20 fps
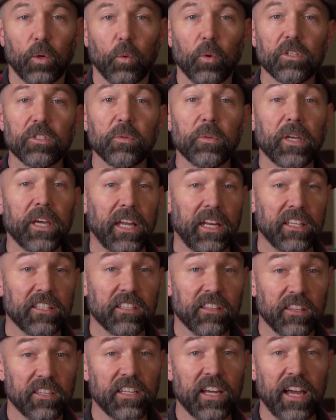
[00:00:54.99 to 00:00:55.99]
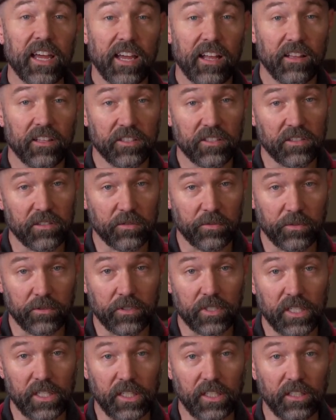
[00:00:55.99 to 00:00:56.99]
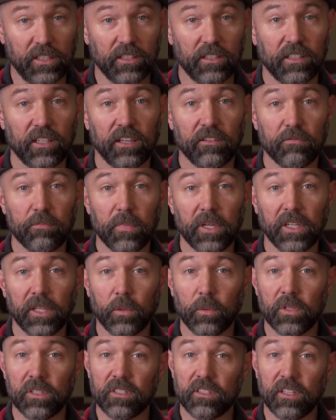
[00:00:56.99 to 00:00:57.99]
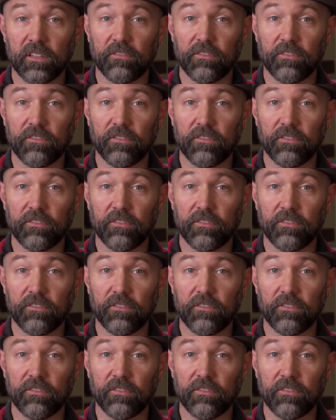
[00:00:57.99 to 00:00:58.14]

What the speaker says: Once we got into the dialysis routine of Monday, Wednesday,